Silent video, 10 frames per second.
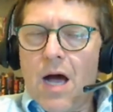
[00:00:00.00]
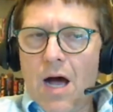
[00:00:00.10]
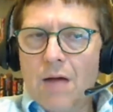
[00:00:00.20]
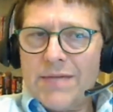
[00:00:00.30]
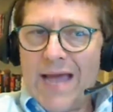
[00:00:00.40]

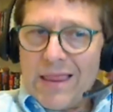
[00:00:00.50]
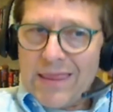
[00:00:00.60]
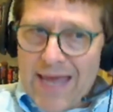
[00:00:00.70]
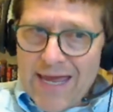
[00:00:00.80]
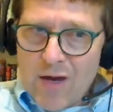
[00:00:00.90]

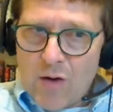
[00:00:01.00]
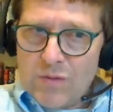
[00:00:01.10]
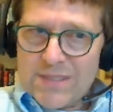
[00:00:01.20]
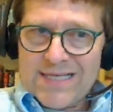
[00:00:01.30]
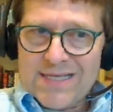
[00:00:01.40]

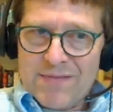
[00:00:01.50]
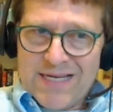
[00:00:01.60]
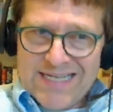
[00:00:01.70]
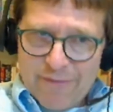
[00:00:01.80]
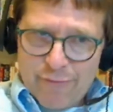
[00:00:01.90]
Galileo said
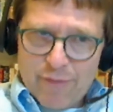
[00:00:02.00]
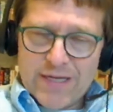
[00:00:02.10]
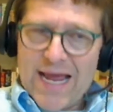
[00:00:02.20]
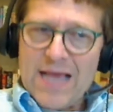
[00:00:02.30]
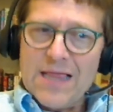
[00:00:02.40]
something
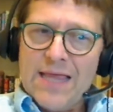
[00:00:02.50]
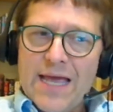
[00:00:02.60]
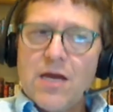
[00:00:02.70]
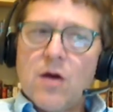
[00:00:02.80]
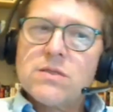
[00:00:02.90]
different.
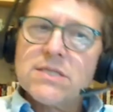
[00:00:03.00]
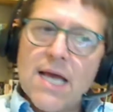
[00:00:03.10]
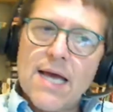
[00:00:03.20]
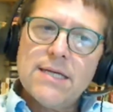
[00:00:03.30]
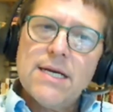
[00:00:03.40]
Galileo
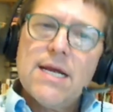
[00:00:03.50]
said